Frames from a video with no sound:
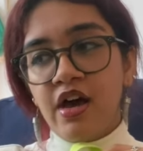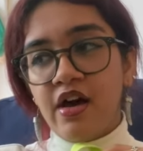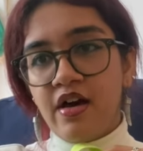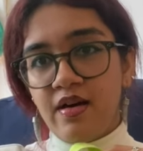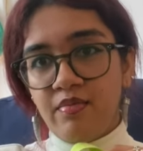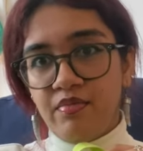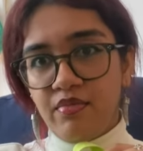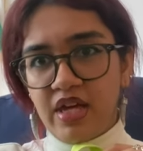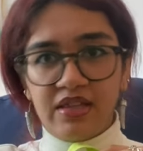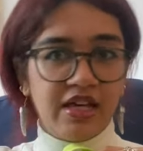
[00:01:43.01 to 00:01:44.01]
and
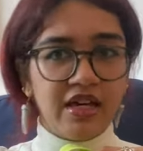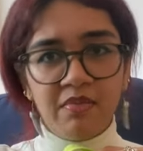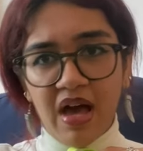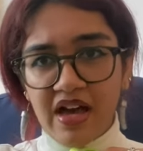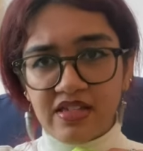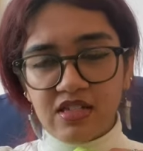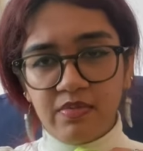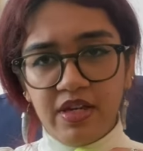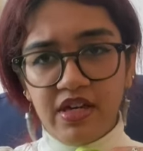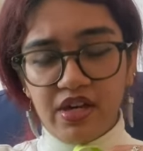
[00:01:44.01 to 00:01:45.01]
like a mask,
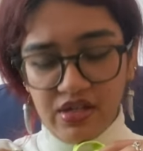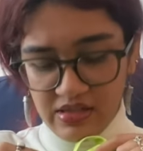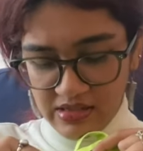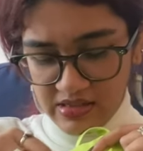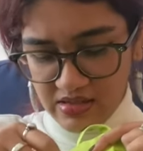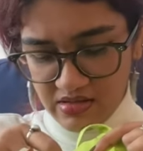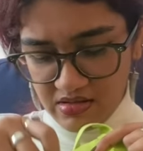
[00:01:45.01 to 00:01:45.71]
because